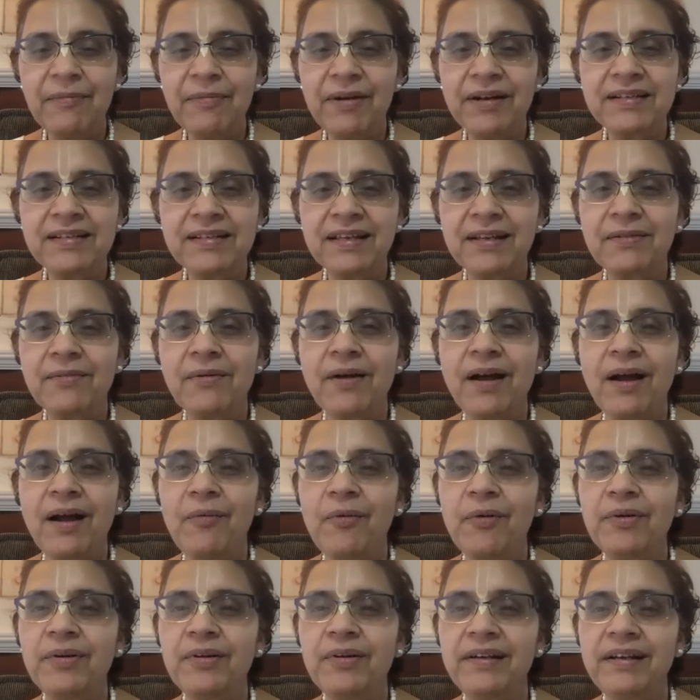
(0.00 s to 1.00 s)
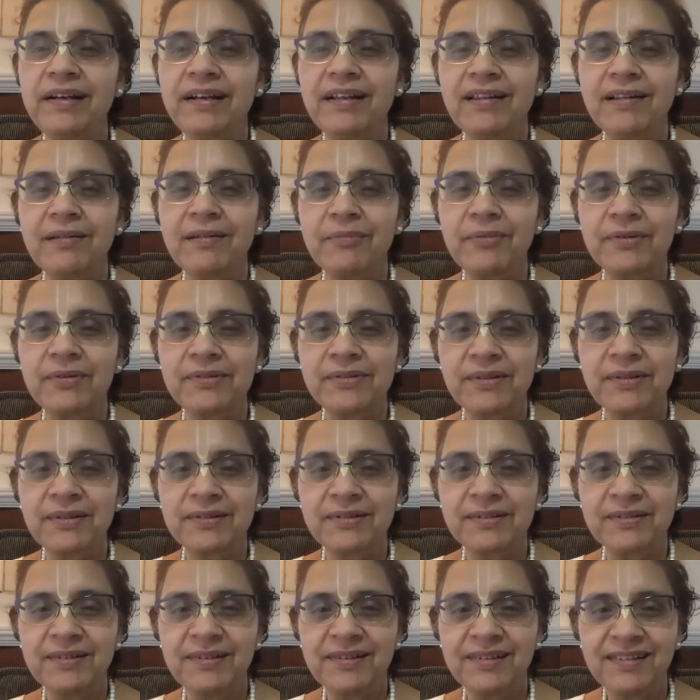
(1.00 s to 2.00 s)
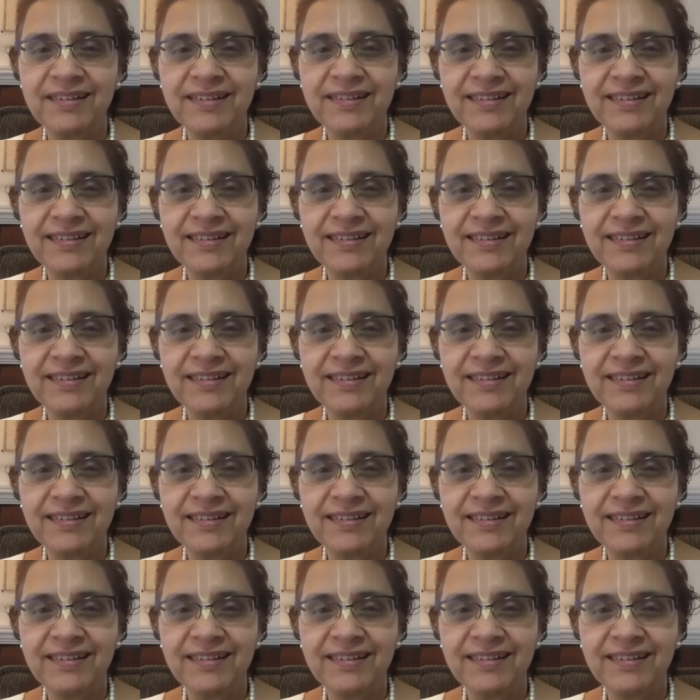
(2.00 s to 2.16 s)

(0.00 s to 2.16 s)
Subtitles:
might say, no, I want to read other books also.